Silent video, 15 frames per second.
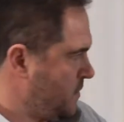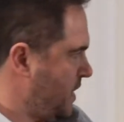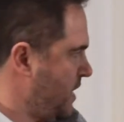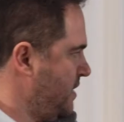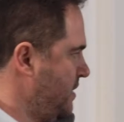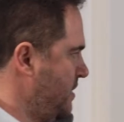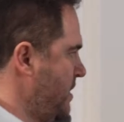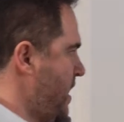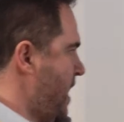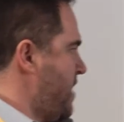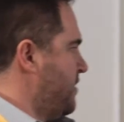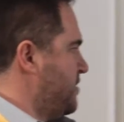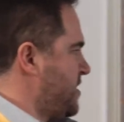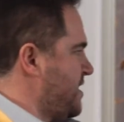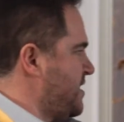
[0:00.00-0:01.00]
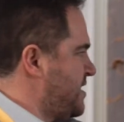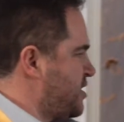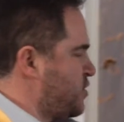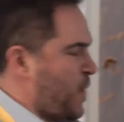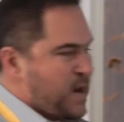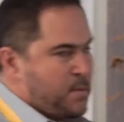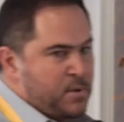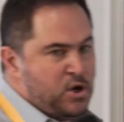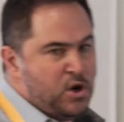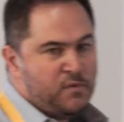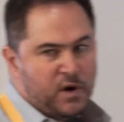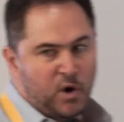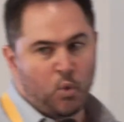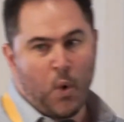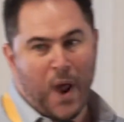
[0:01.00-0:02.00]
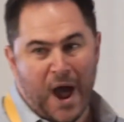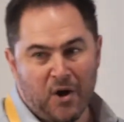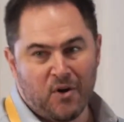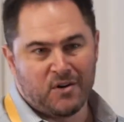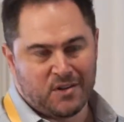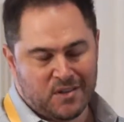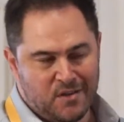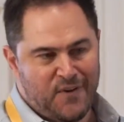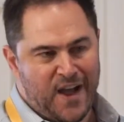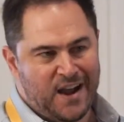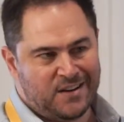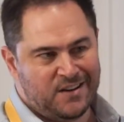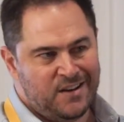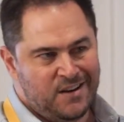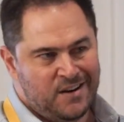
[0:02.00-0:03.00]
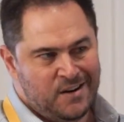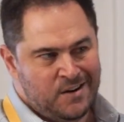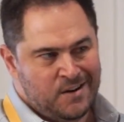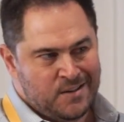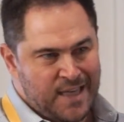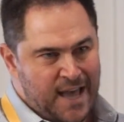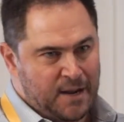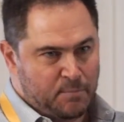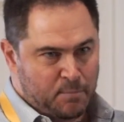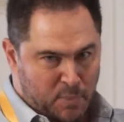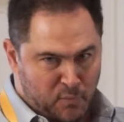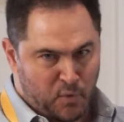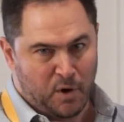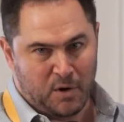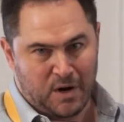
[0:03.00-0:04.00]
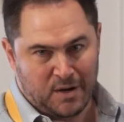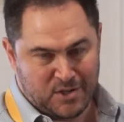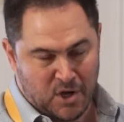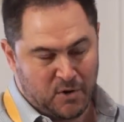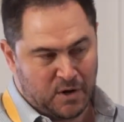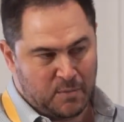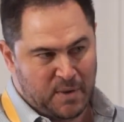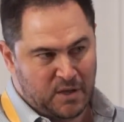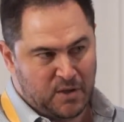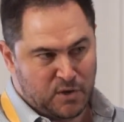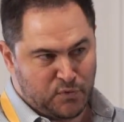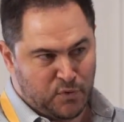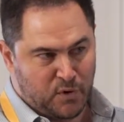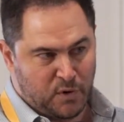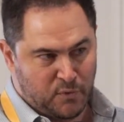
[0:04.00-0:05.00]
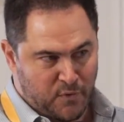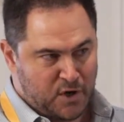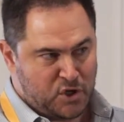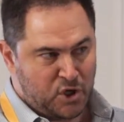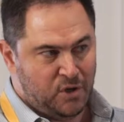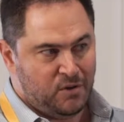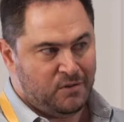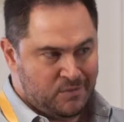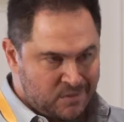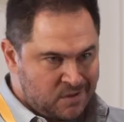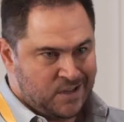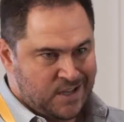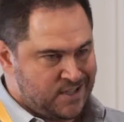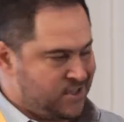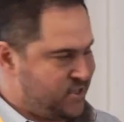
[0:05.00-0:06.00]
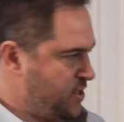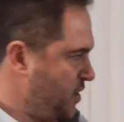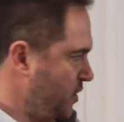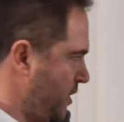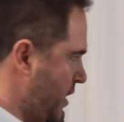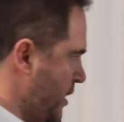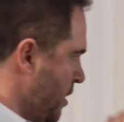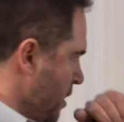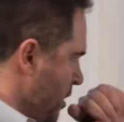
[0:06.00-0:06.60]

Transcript: Okay? And they're saying this is a way to maneuver around the fact that before a token being useful or functional, it's a security.